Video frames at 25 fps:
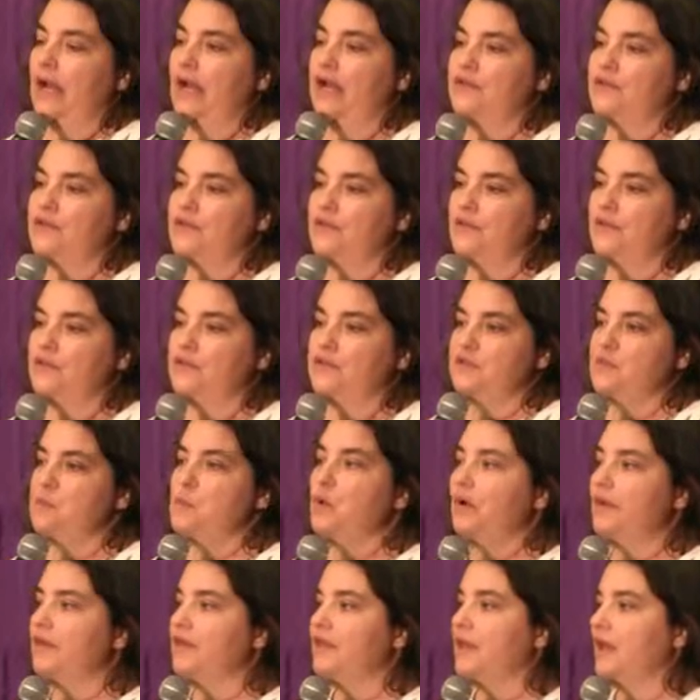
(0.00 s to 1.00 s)
And so that's
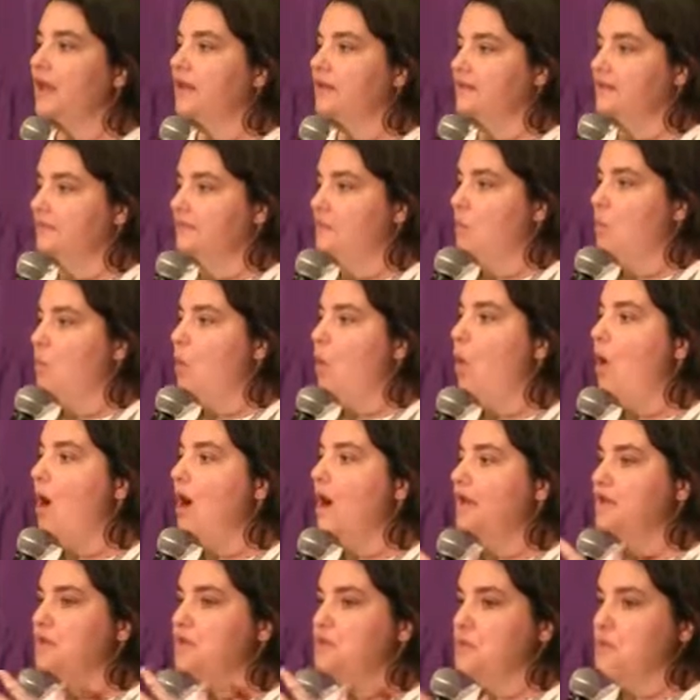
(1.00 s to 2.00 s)
more than
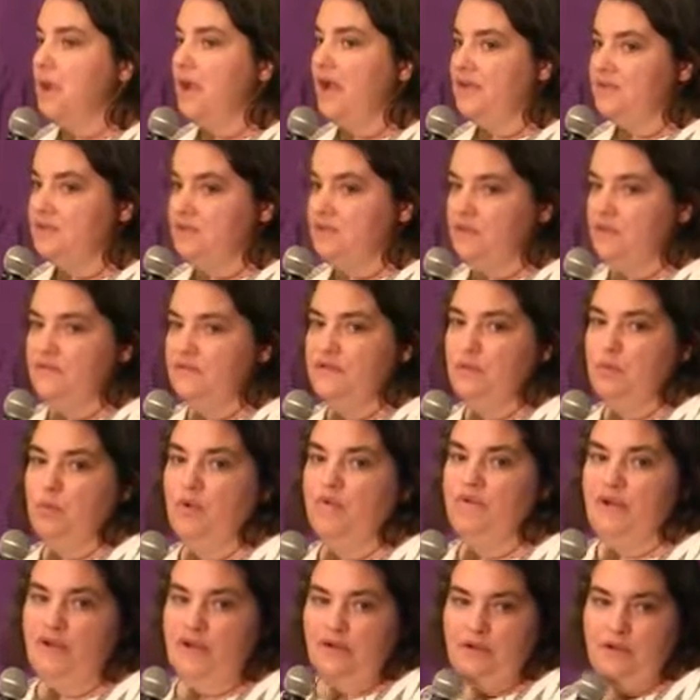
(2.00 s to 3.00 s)
one direct service
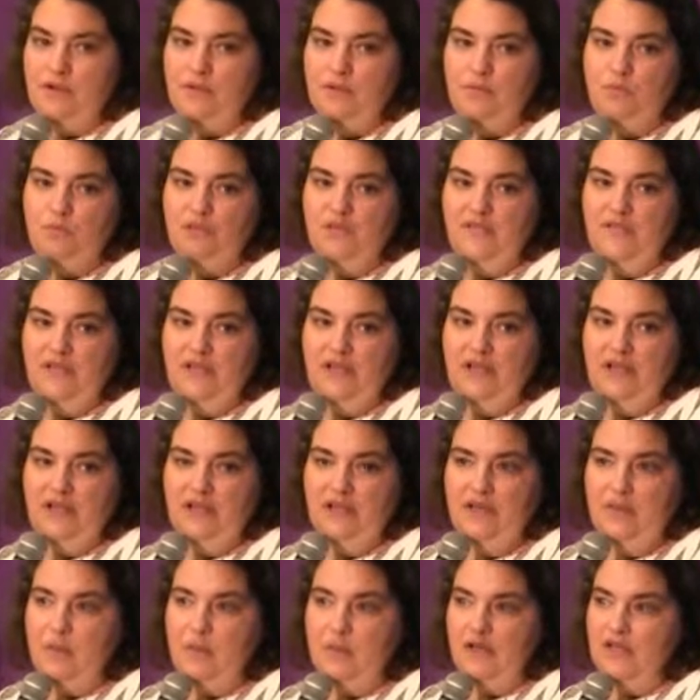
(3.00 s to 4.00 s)
provider could provide
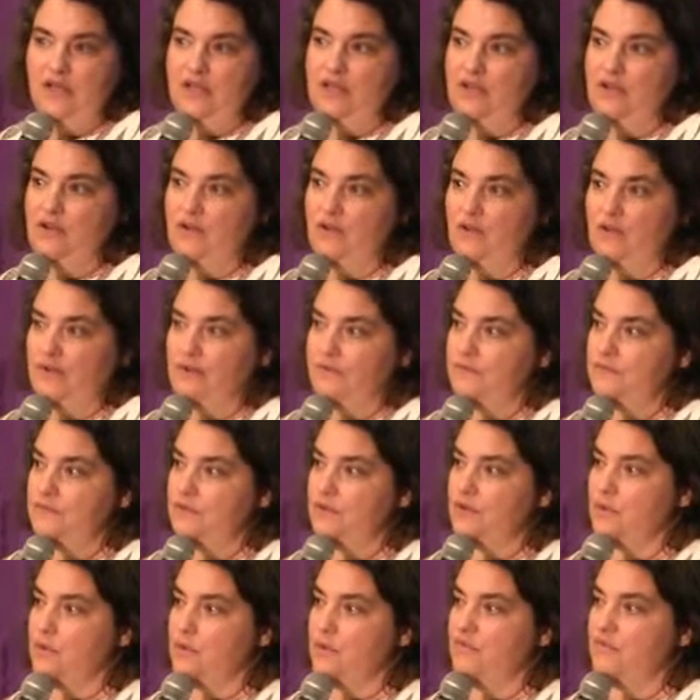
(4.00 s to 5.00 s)
in about a year.
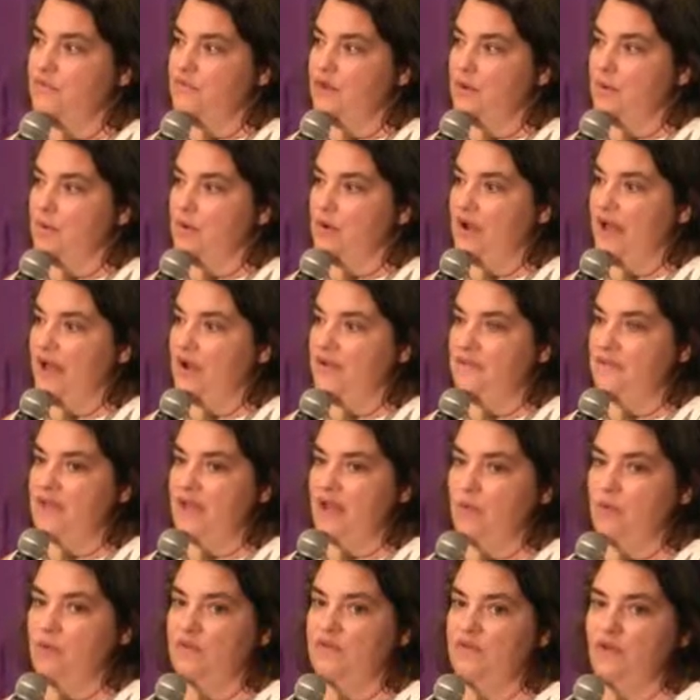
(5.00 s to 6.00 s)
So we're very proud of
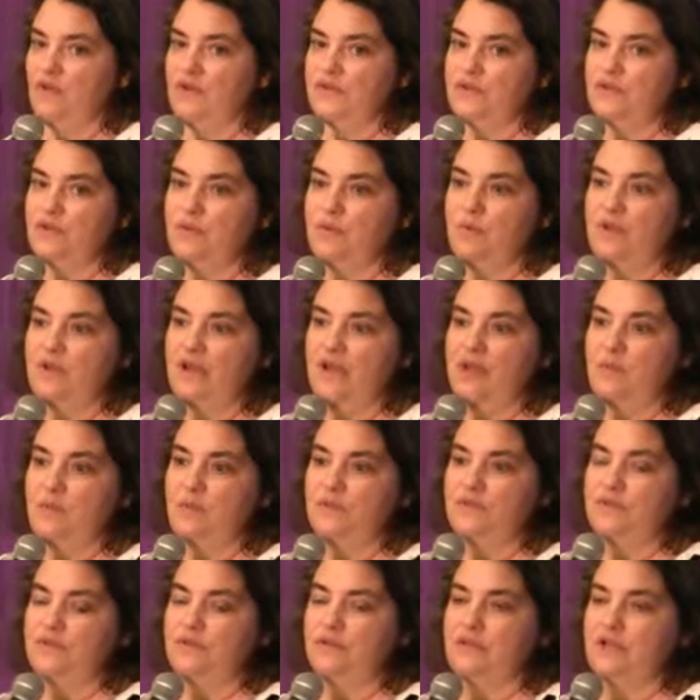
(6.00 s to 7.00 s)
that. We've also been
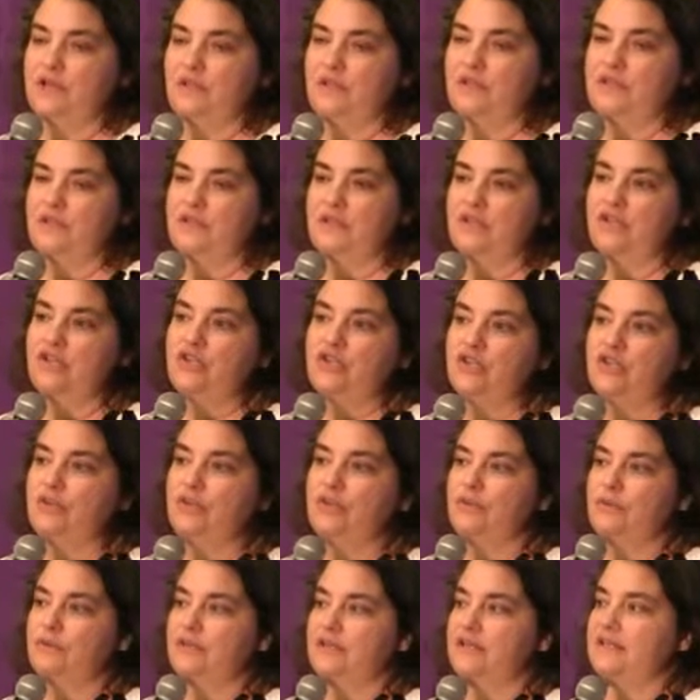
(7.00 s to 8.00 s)
able to get this
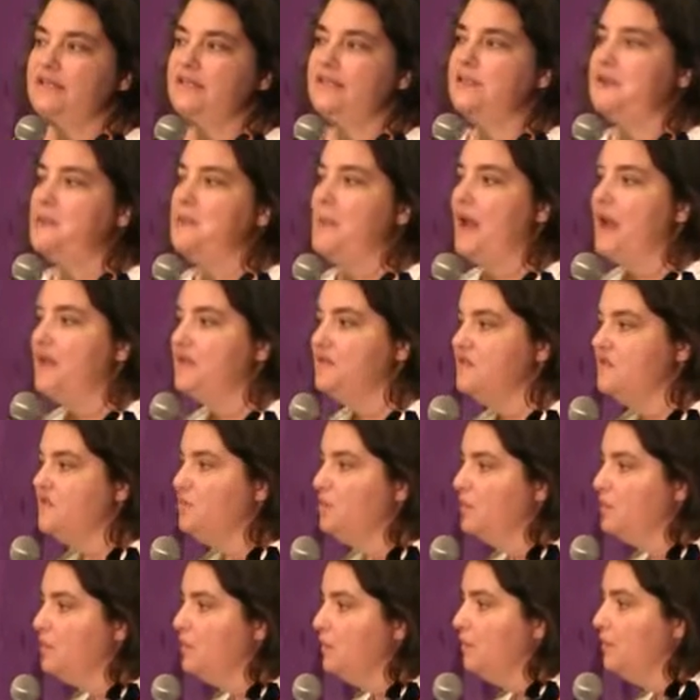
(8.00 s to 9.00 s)
issue into the minds of
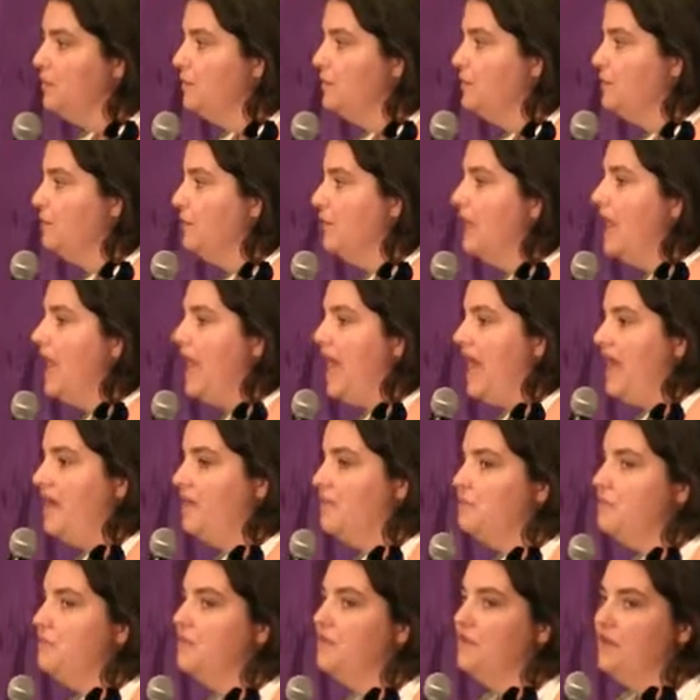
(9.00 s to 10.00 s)
people who
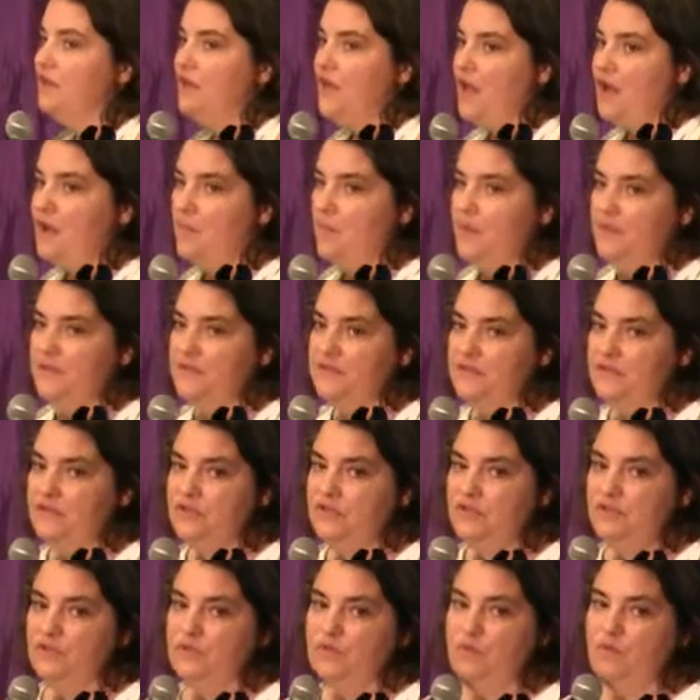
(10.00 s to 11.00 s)
hadn't really thought about these
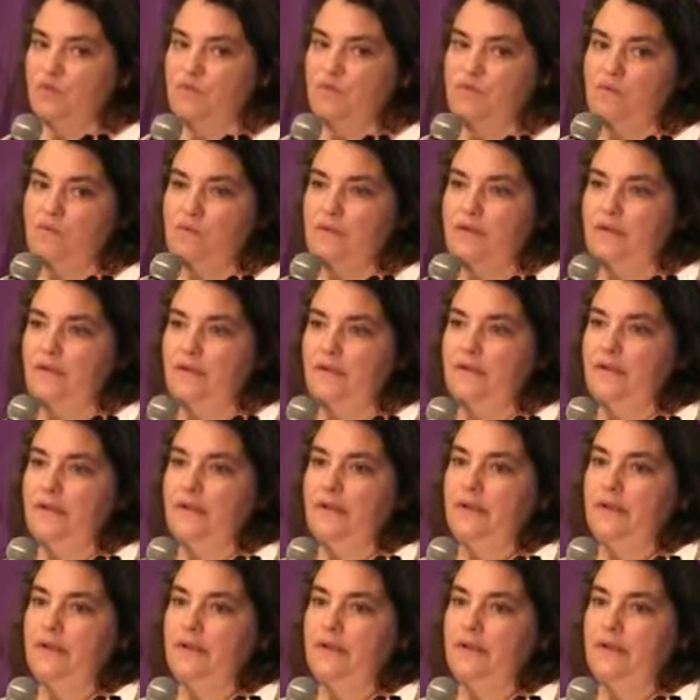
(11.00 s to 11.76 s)
issues before.